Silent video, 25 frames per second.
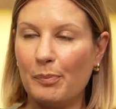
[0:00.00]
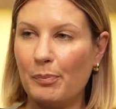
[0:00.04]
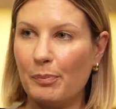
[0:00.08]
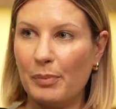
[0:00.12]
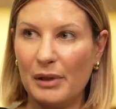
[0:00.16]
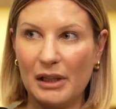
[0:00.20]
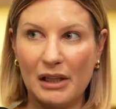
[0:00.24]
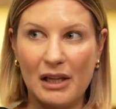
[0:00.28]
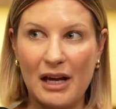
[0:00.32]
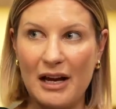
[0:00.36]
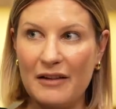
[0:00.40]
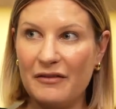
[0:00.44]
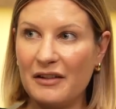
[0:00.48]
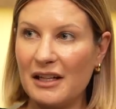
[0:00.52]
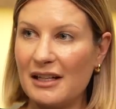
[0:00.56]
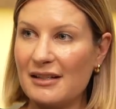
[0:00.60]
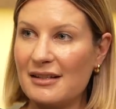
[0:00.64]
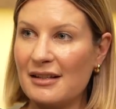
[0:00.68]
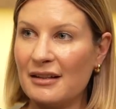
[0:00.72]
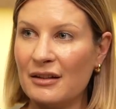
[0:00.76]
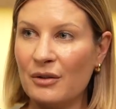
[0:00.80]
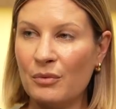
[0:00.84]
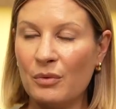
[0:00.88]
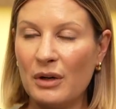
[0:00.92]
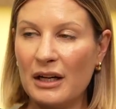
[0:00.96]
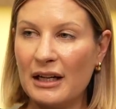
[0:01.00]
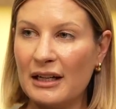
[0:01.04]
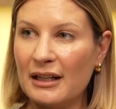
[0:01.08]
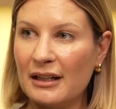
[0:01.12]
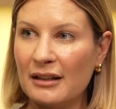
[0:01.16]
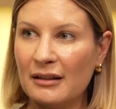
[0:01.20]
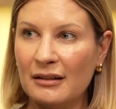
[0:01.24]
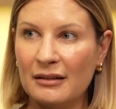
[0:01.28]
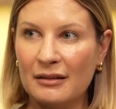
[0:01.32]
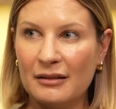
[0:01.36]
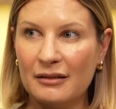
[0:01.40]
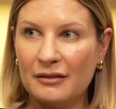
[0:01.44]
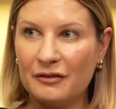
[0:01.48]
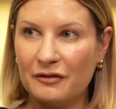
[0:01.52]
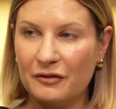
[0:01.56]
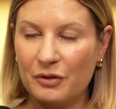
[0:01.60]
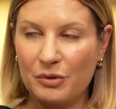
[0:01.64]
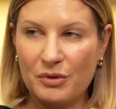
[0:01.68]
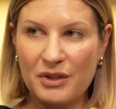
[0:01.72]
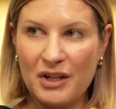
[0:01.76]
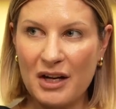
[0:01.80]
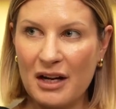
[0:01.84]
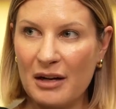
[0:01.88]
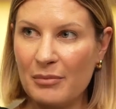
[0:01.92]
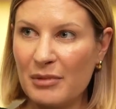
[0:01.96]
But life gets in the way.
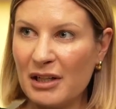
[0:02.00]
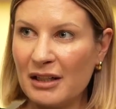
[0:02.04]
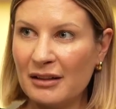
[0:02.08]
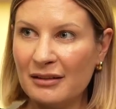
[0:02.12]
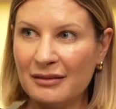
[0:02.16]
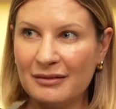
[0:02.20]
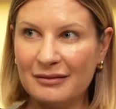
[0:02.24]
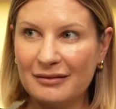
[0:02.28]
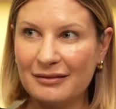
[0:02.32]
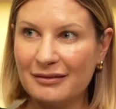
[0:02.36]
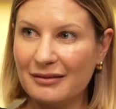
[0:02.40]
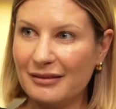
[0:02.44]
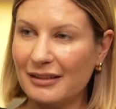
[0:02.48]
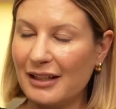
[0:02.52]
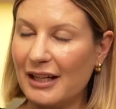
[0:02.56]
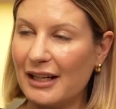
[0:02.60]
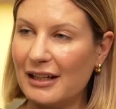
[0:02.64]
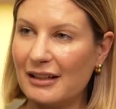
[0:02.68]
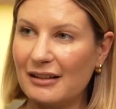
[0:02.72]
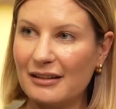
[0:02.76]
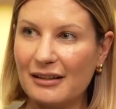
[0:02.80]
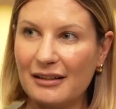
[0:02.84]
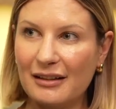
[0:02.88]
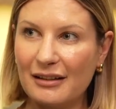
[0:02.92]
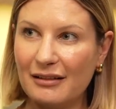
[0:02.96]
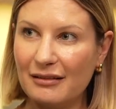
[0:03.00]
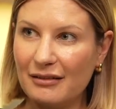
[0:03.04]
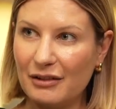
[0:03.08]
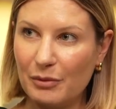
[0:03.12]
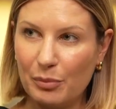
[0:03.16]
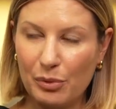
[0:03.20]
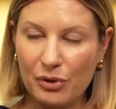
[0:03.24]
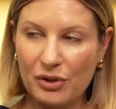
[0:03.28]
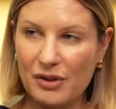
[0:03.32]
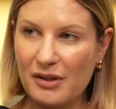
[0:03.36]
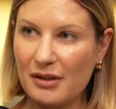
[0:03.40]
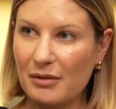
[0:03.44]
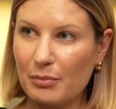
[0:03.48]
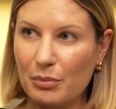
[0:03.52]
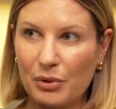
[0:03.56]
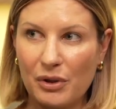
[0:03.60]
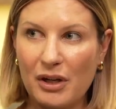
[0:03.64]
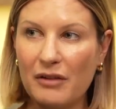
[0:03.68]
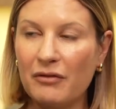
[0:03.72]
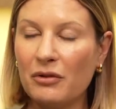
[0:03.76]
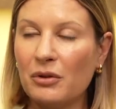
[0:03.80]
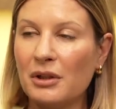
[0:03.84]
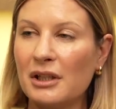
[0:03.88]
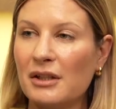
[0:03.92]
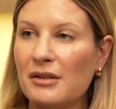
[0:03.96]
Full-timer. Yeah. Like, you put
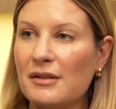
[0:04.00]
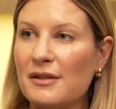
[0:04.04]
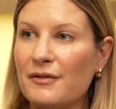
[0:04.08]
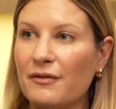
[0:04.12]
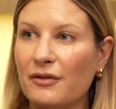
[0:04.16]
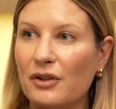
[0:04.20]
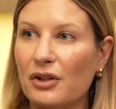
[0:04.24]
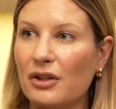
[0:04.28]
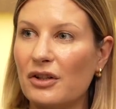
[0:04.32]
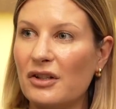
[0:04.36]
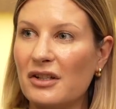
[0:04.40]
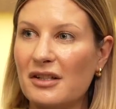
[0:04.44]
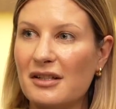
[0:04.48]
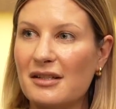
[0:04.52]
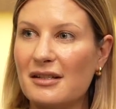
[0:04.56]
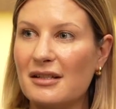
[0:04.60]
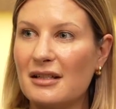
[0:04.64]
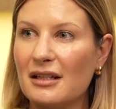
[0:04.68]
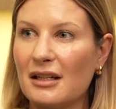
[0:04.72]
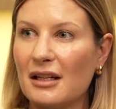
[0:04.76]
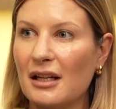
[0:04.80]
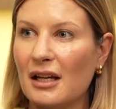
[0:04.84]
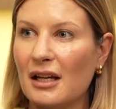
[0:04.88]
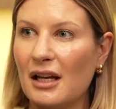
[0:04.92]
everyone else first.